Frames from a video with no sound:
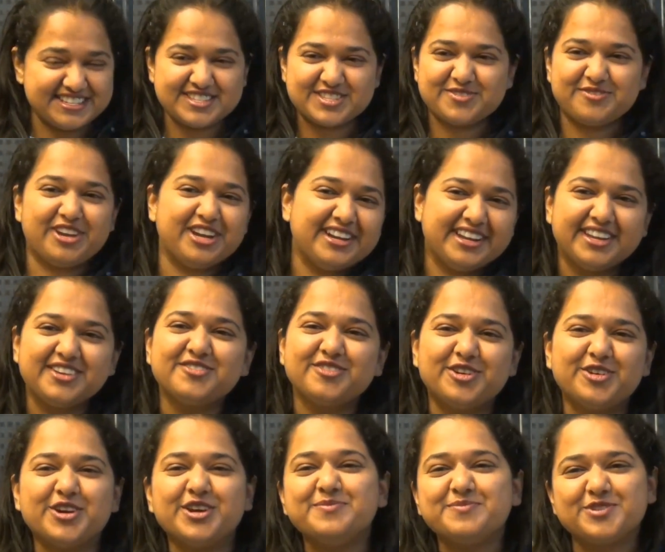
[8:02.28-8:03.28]
just waiting
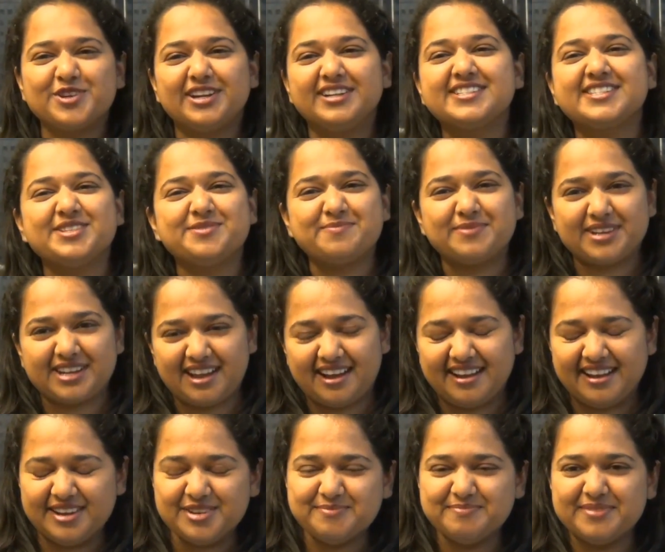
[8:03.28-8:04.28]
for him to get some
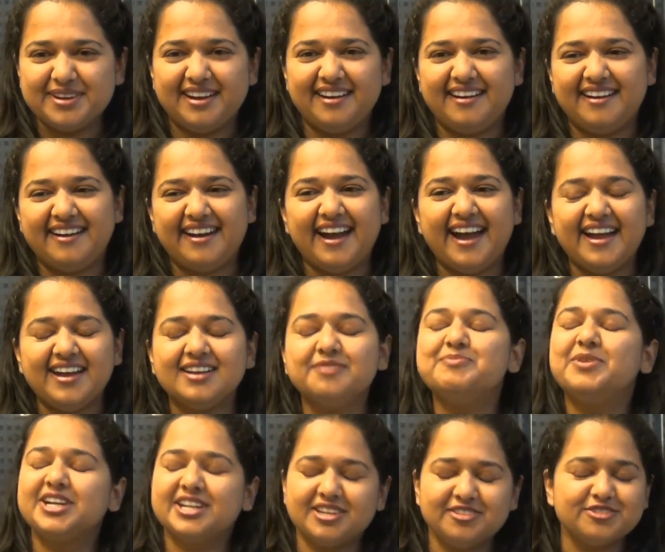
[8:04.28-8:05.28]
time.
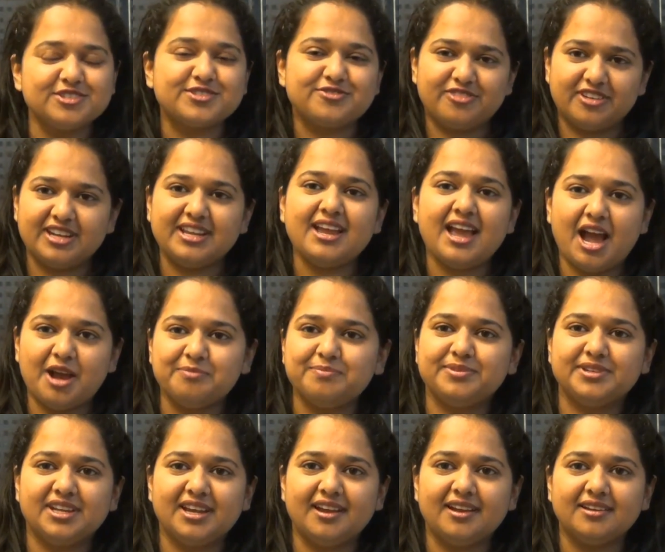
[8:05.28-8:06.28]
But he was very
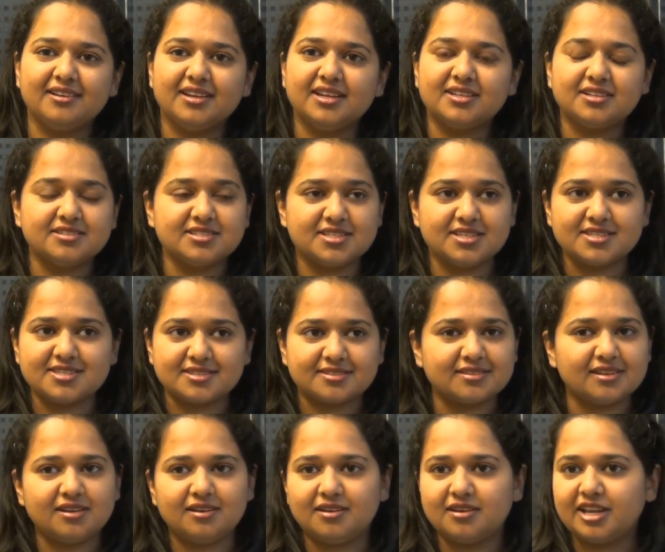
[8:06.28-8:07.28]
happy, and it
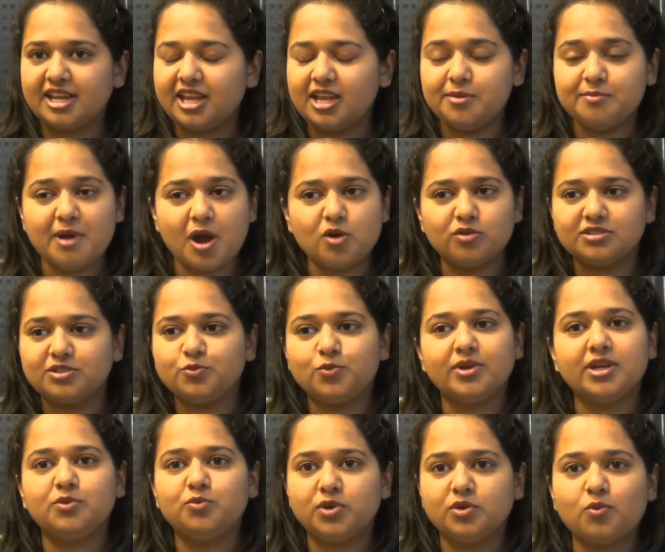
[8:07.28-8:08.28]
just came out the
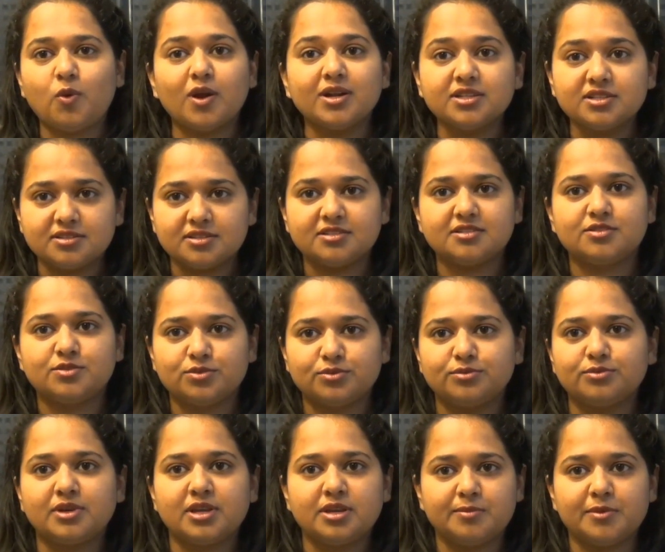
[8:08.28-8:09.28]
way we wanted it
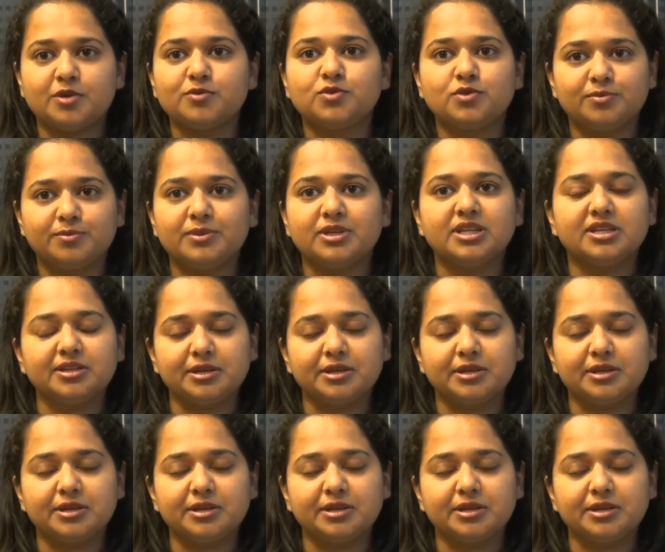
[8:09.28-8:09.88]
to came out to be.